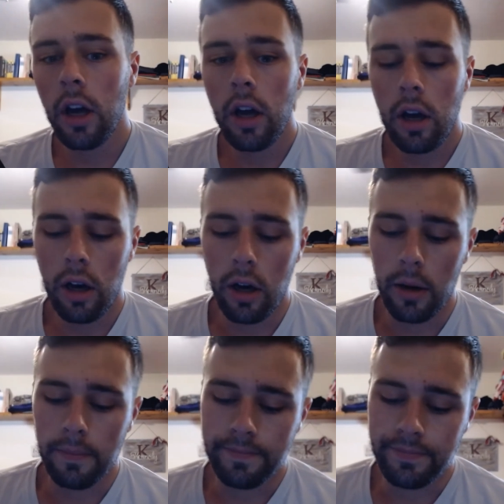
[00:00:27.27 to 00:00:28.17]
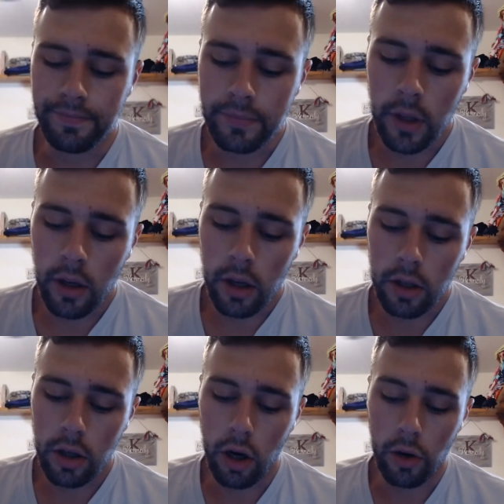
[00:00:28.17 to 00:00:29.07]

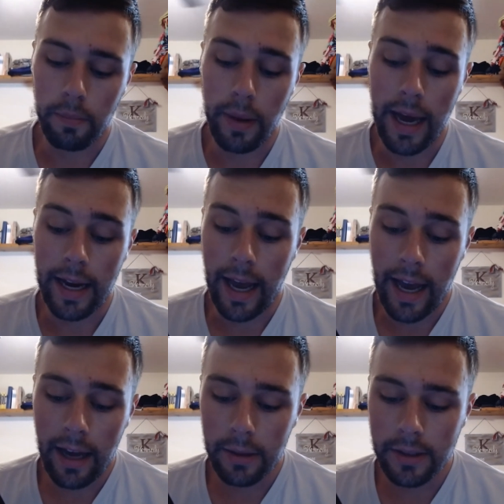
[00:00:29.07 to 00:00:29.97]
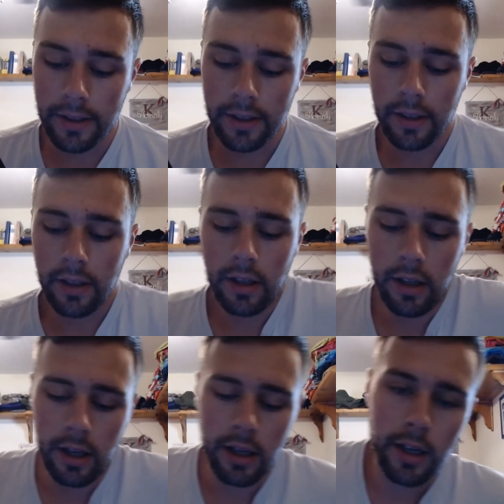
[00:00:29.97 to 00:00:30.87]
called Bad Habits.
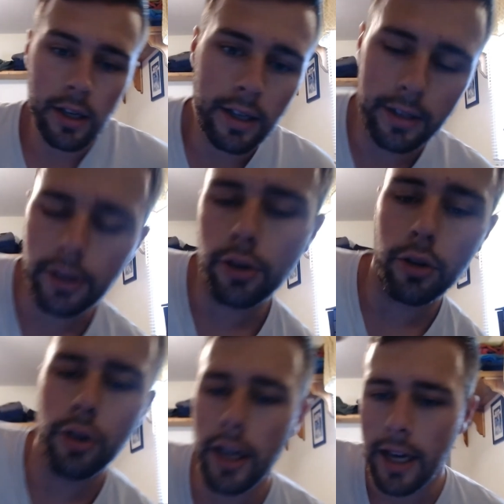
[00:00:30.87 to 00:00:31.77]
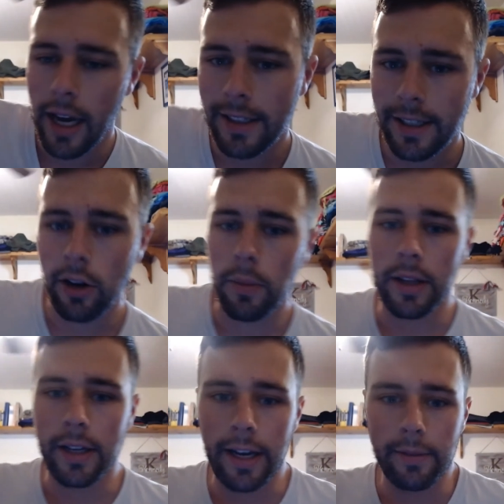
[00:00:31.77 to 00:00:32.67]
And, you can kind of tell by the
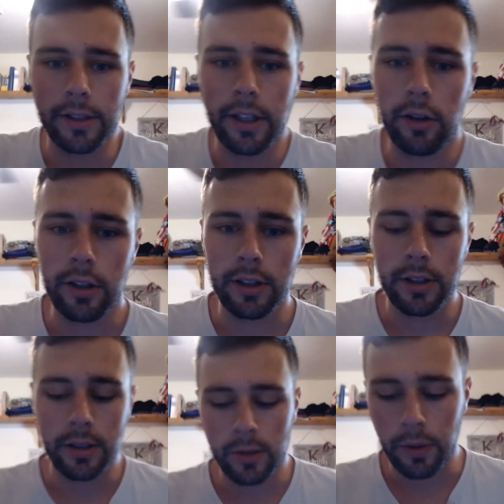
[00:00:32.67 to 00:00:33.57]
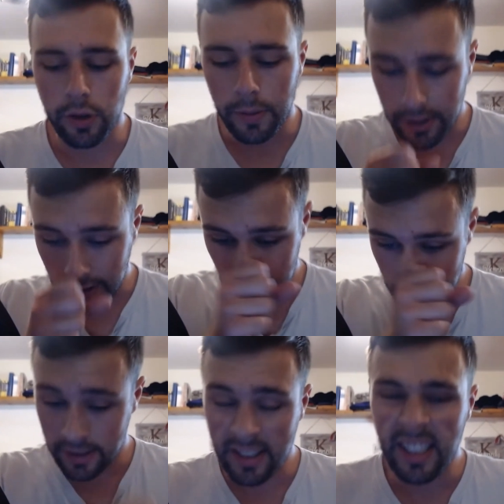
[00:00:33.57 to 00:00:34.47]
names there that this is supposed to be seen as
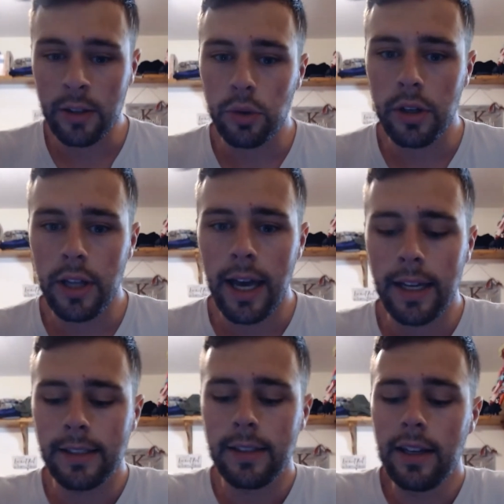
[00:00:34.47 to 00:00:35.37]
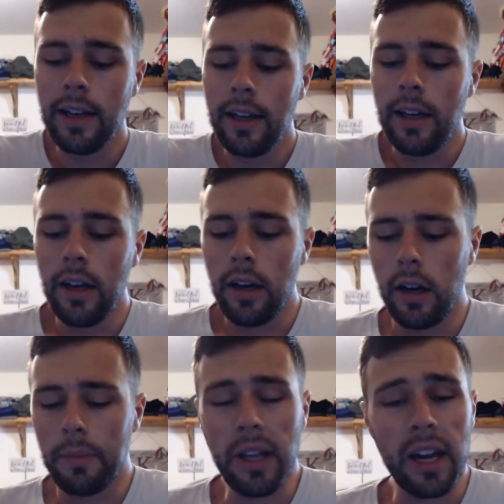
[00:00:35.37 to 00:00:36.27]
a sequel to that.
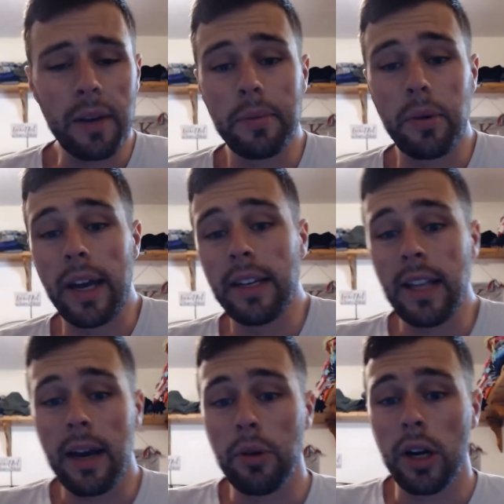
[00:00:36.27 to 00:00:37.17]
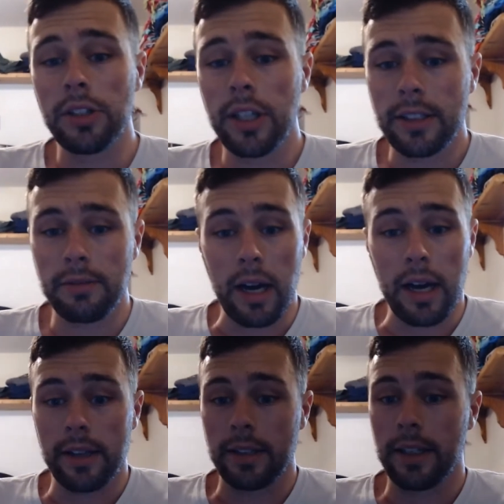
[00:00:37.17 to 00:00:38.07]
A lot of people hated that project. I
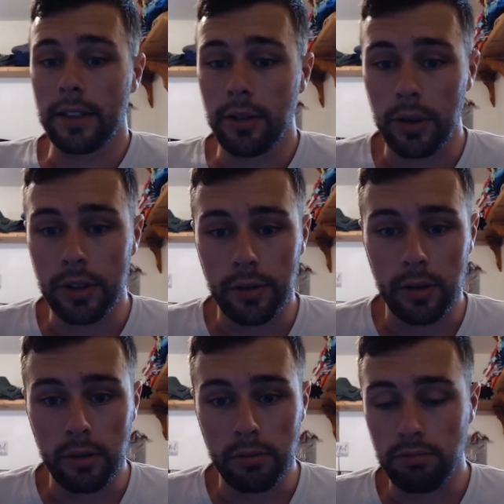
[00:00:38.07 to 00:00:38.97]
didn't get to it until